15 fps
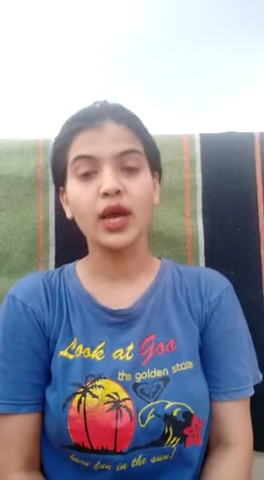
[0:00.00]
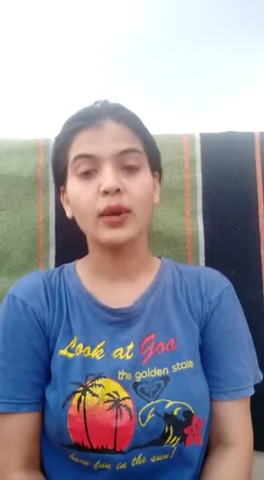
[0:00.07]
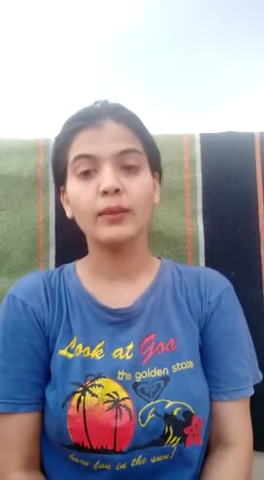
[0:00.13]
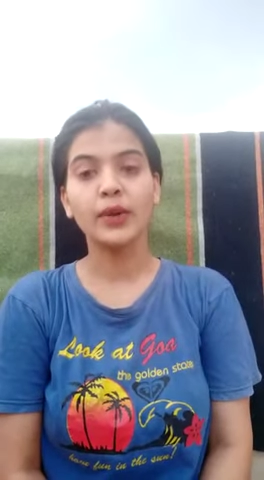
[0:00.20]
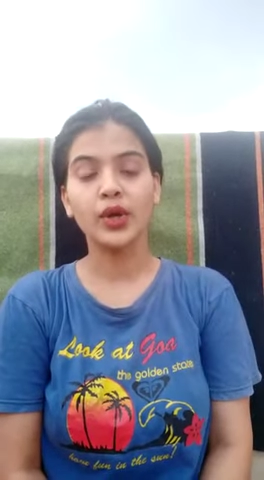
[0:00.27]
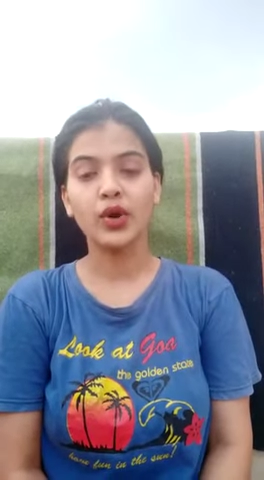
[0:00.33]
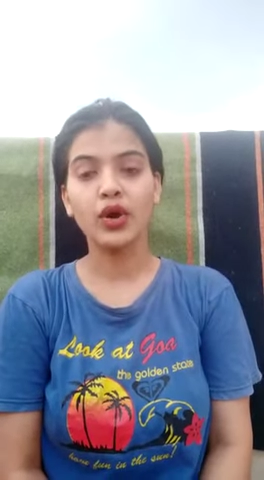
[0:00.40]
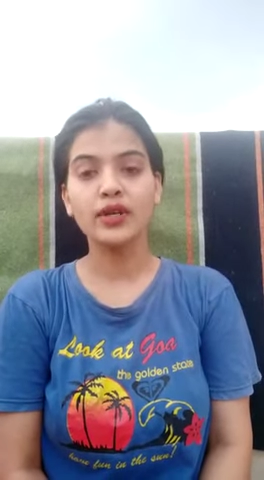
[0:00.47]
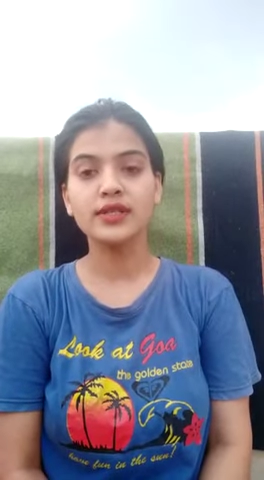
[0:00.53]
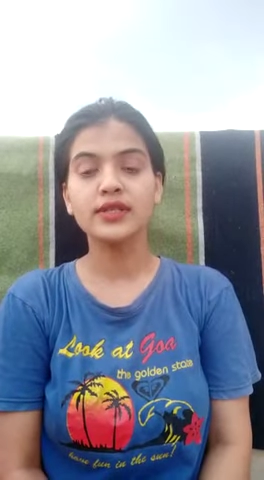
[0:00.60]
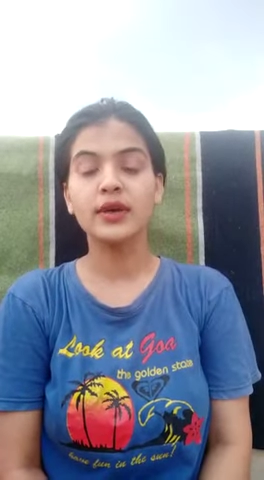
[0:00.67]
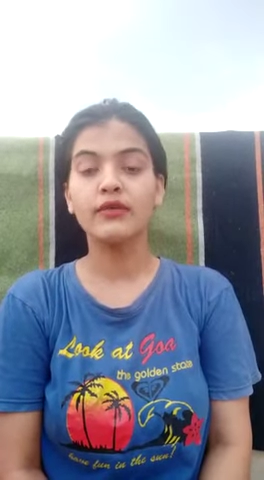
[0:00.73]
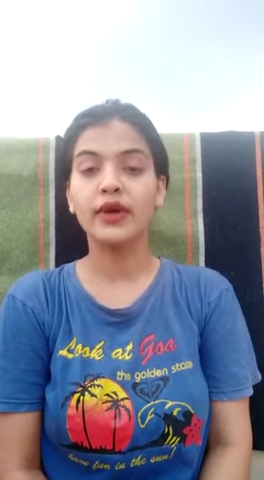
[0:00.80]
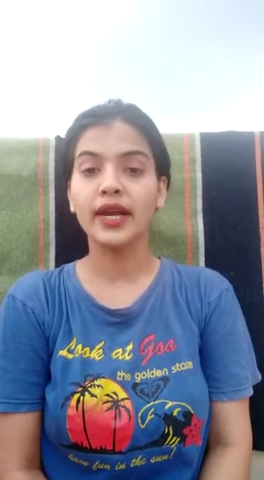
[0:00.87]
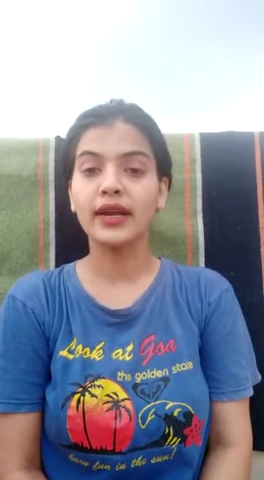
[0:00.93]
because the
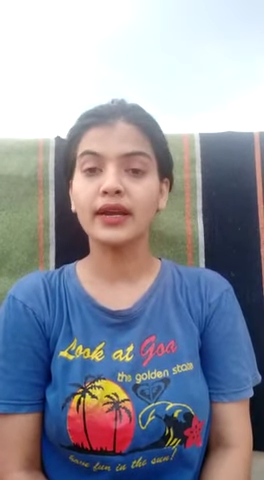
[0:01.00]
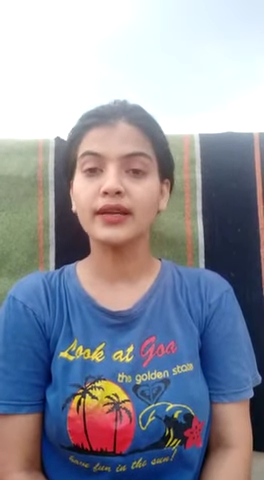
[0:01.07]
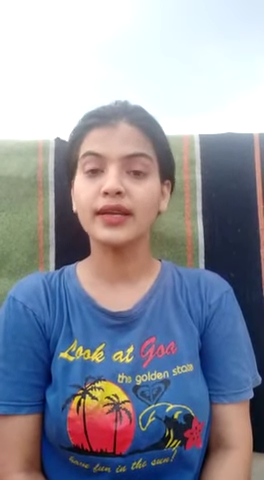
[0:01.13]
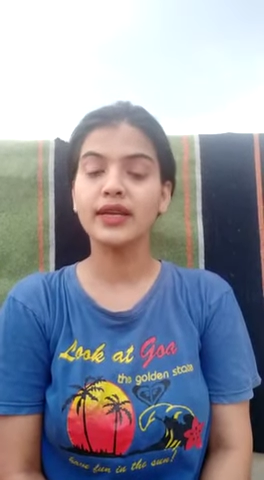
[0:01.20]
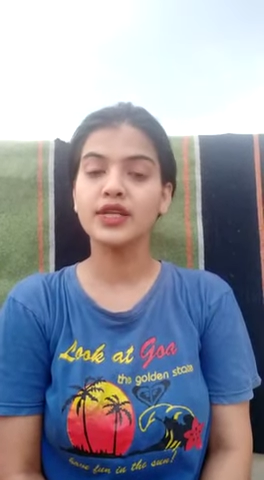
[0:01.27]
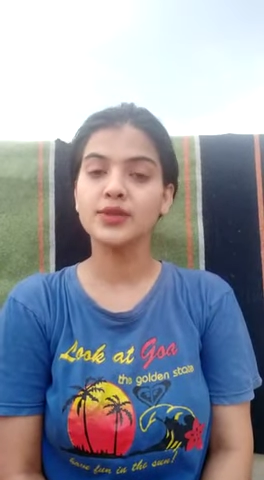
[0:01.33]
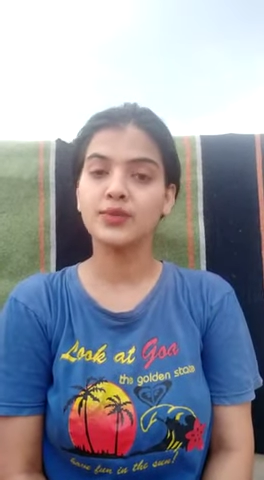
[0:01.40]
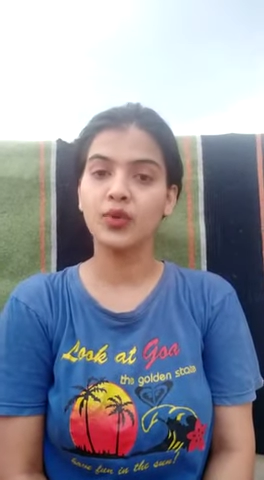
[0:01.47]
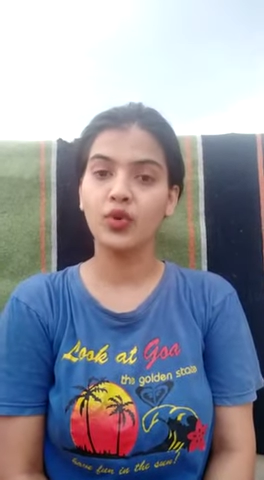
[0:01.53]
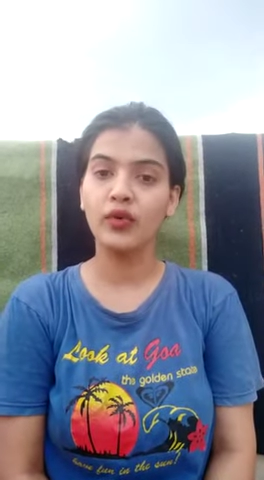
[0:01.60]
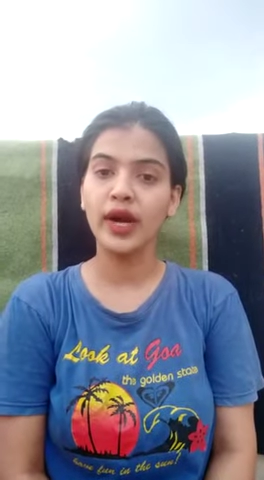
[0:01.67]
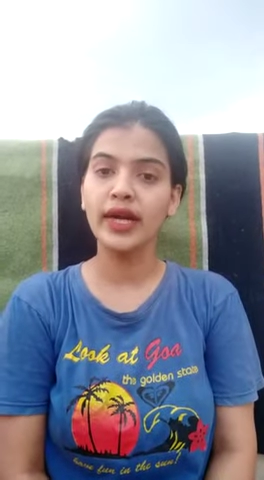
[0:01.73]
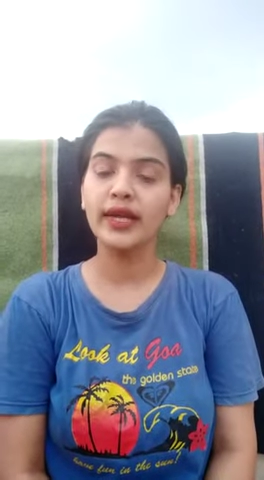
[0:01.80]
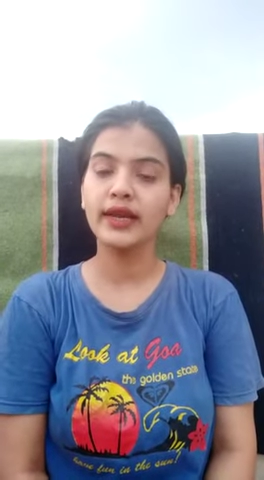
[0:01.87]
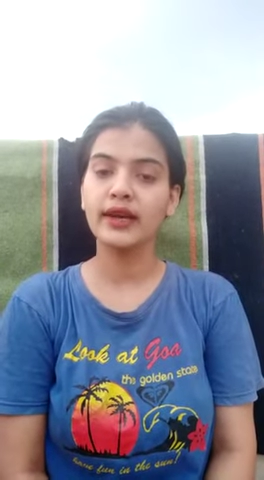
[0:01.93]
faculty is
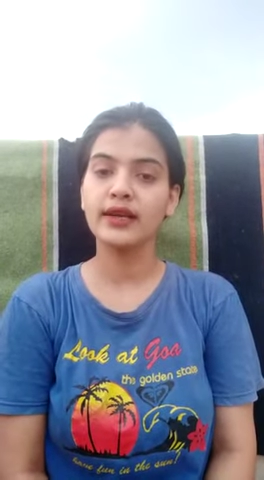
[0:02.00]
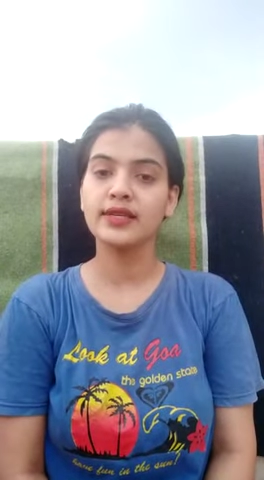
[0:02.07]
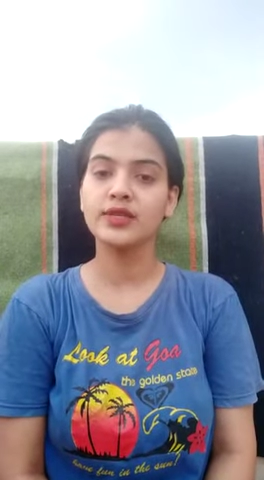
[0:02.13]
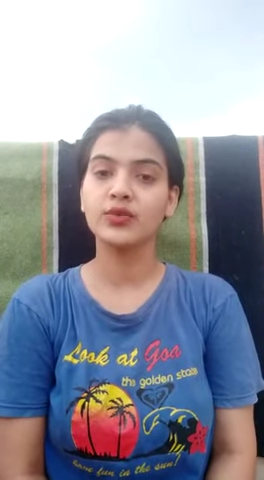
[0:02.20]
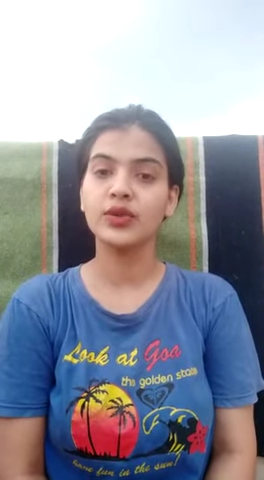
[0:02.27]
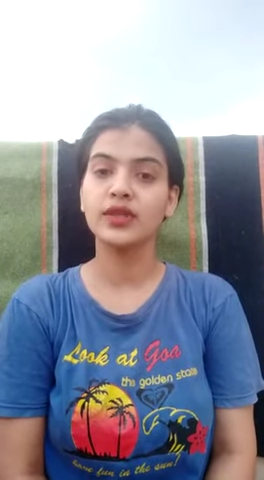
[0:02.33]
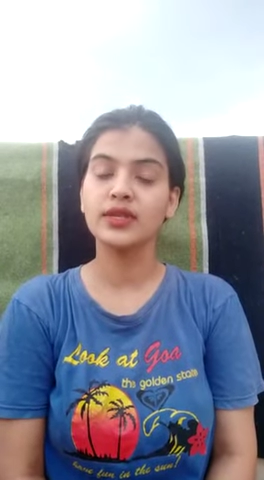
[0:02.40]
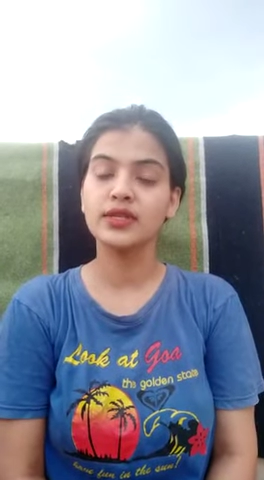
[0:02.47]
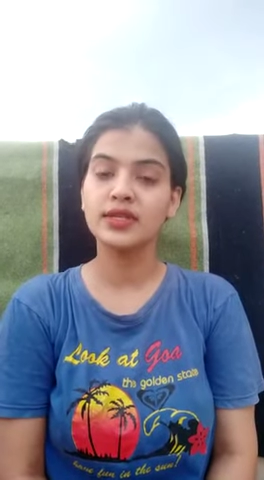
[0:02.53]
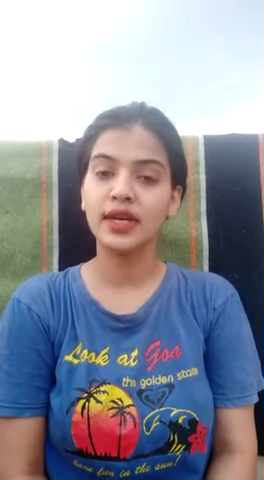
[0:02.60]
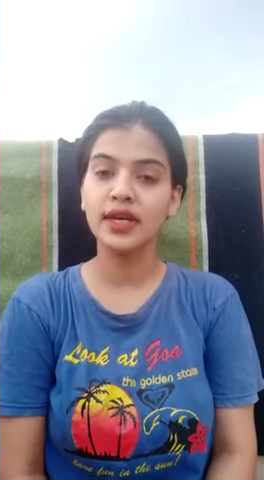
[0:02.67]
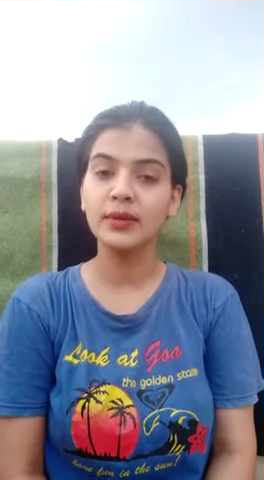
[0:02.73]
providing us with the study